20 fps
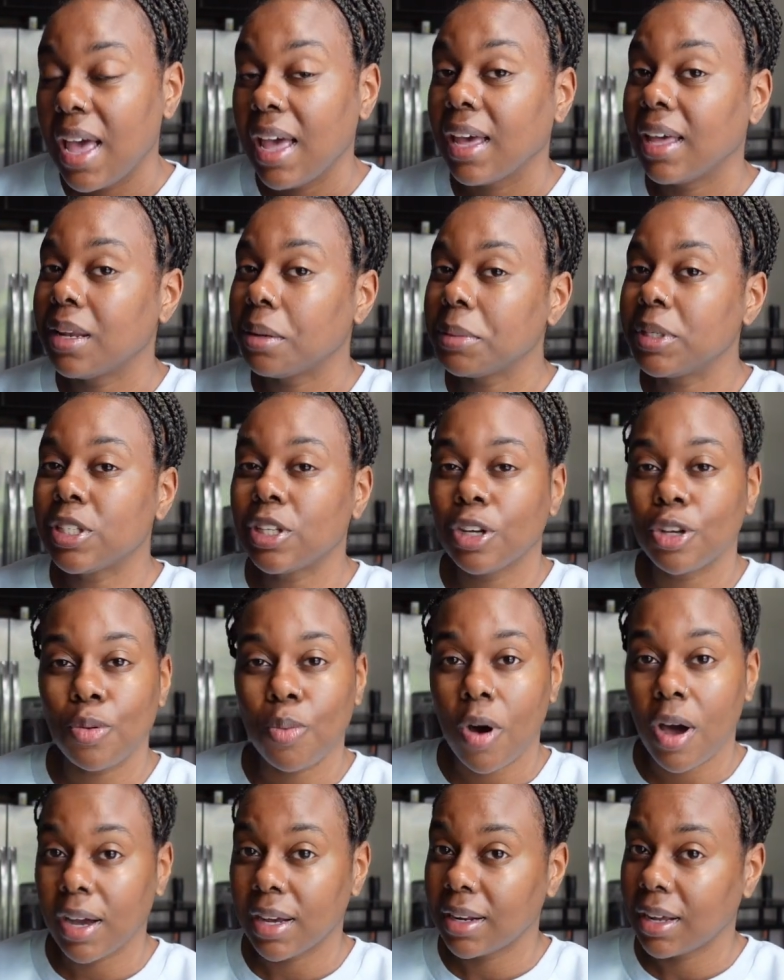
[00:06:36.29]
And let me tell you,
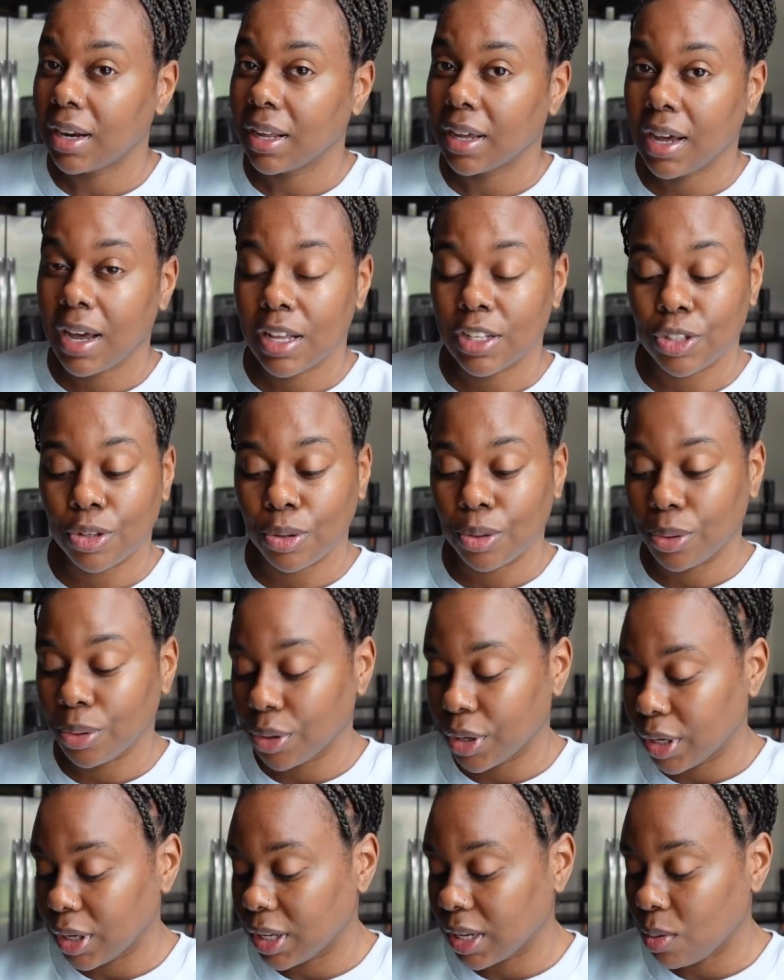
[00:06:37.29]
walking out of God's
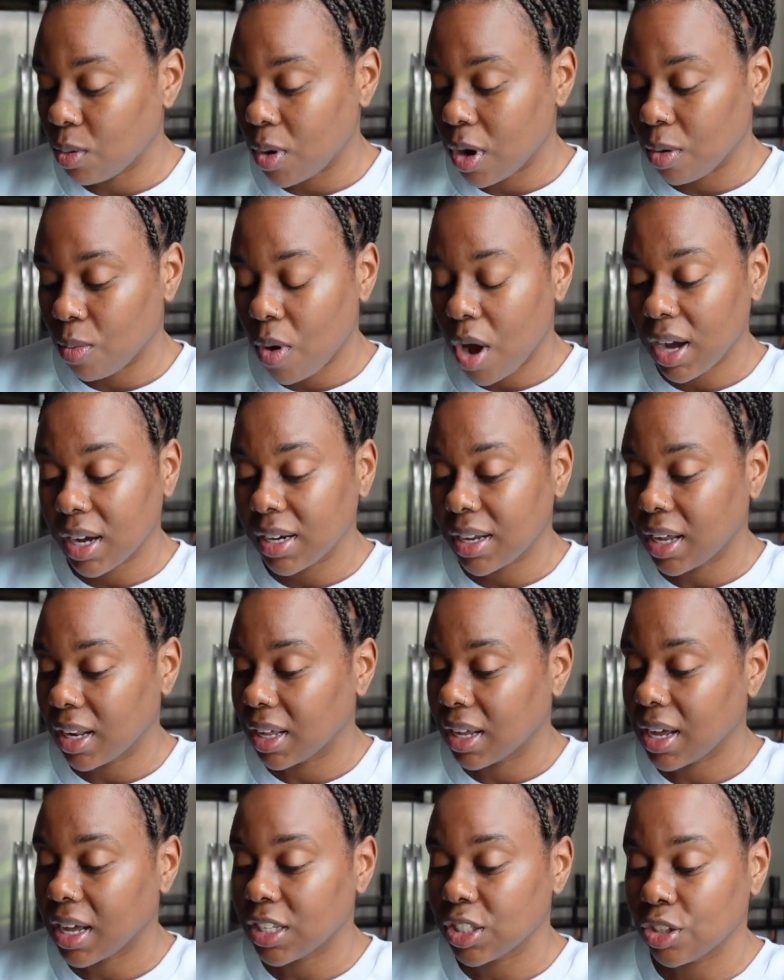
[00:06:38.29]
glory or walking out of
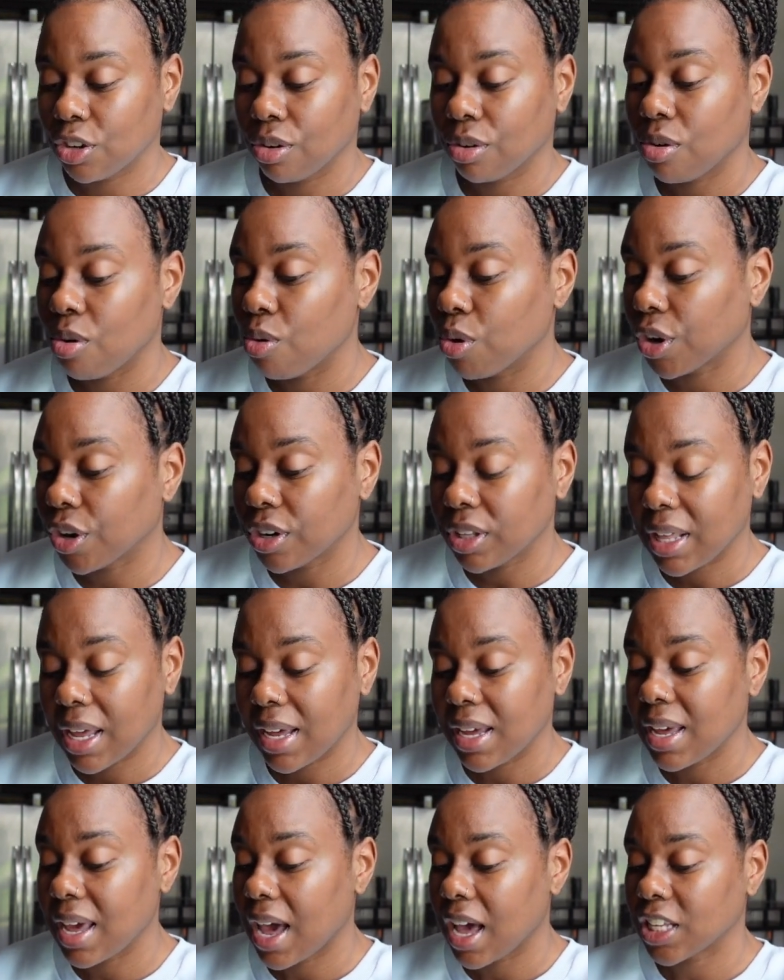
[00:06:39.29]
God's order that
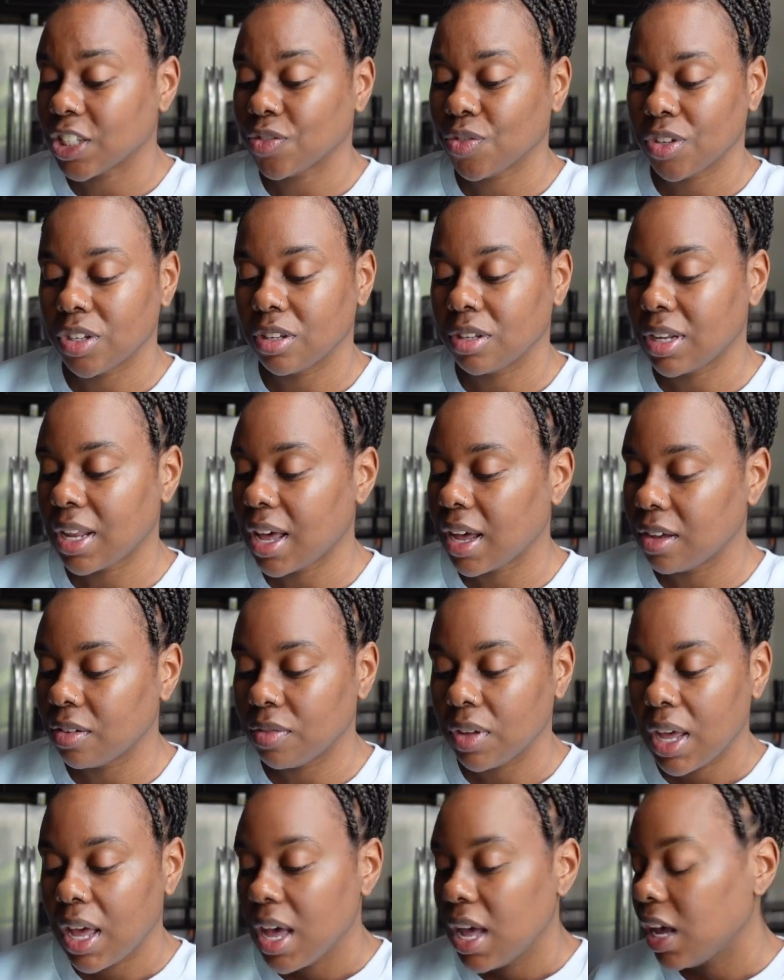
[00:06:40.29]
he has for your life,
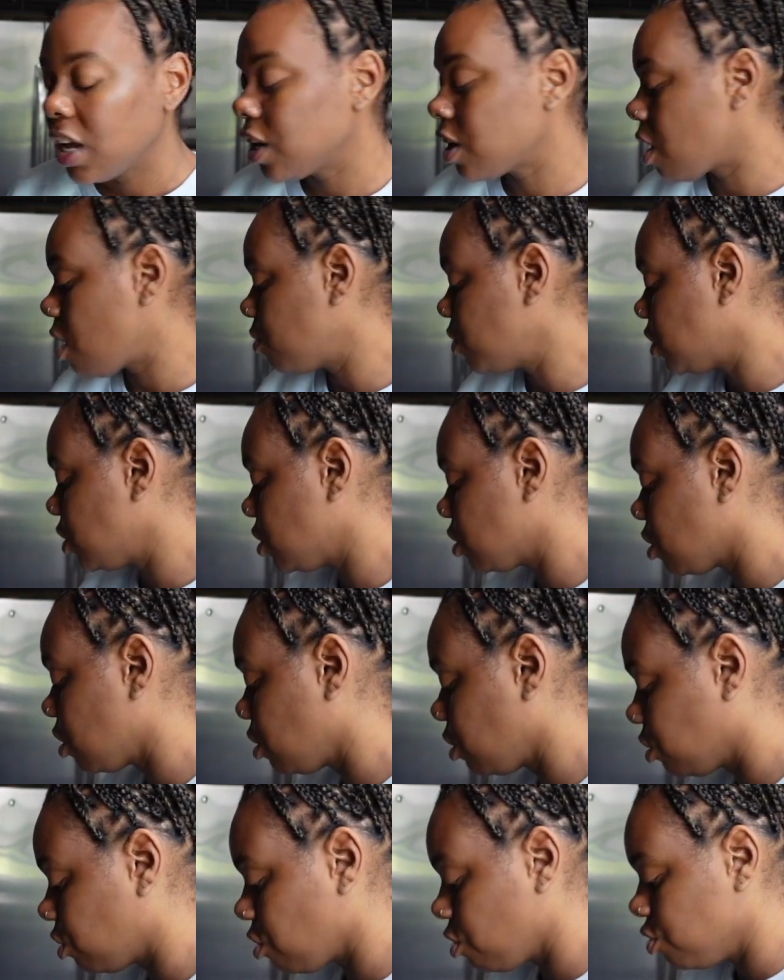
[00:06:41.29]
it always is going
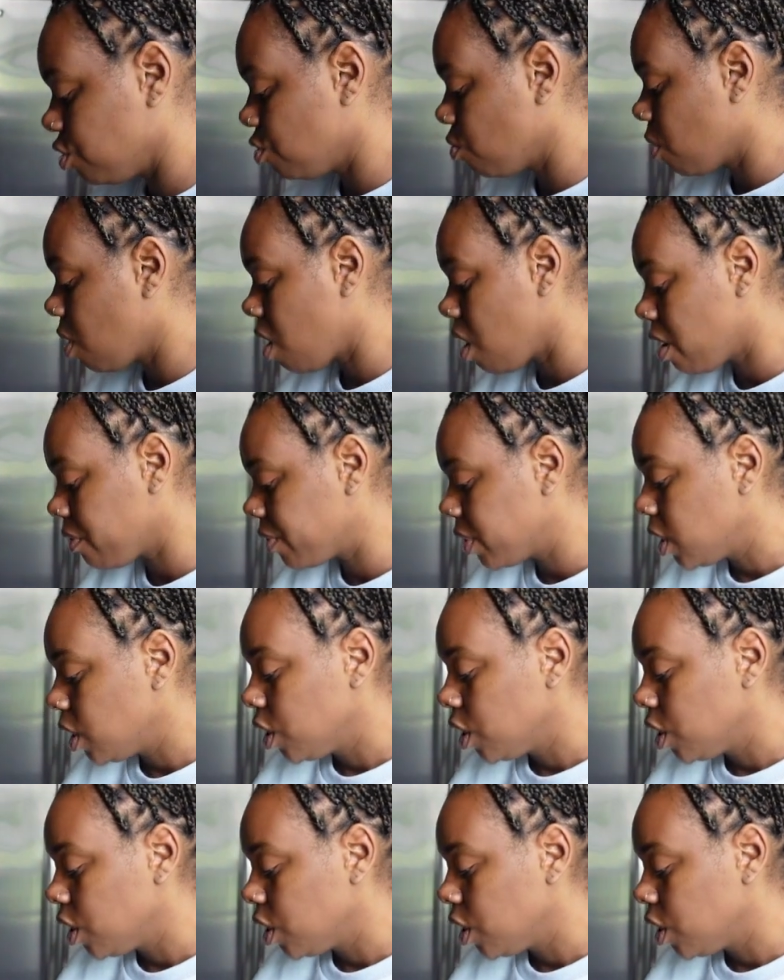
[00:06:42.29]
to throw you off.